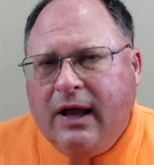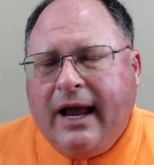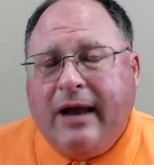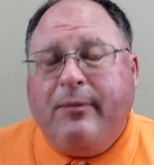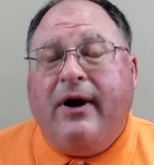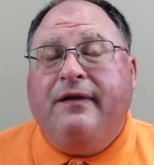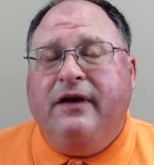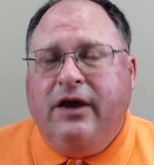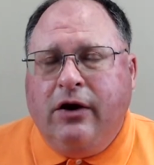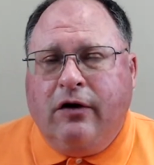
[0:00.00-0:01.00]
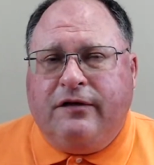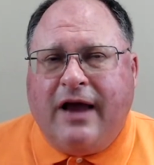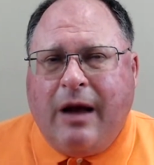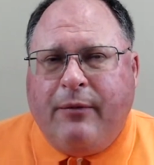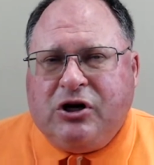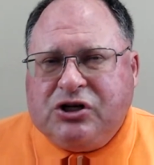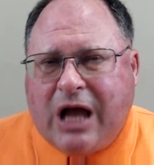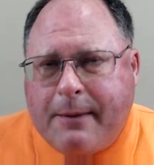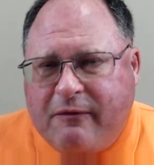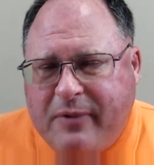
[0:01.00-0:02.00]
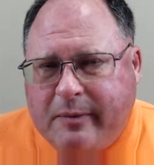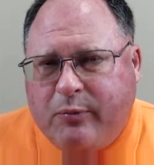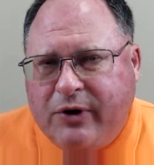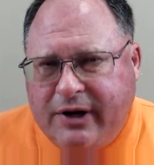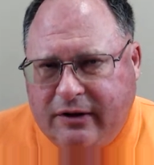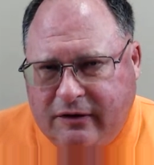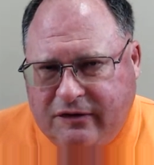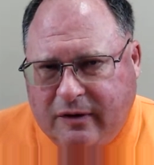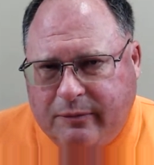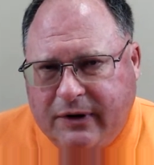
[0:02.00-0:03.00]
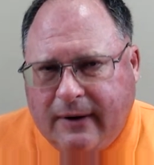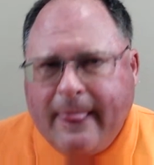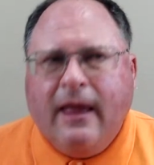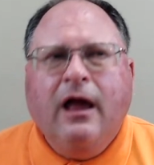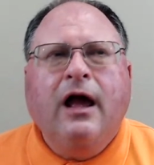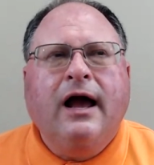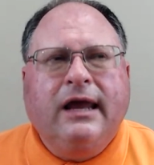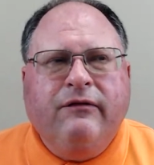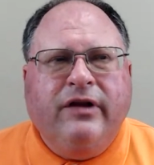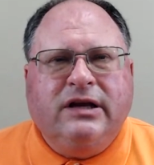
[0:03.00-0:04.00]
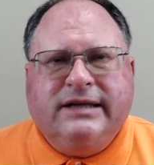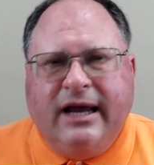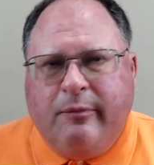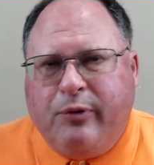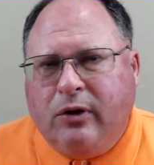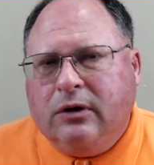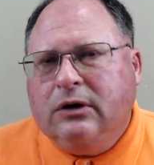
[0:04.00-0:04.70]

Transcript: and by the years, how much time have people put into something. I'll give you an example.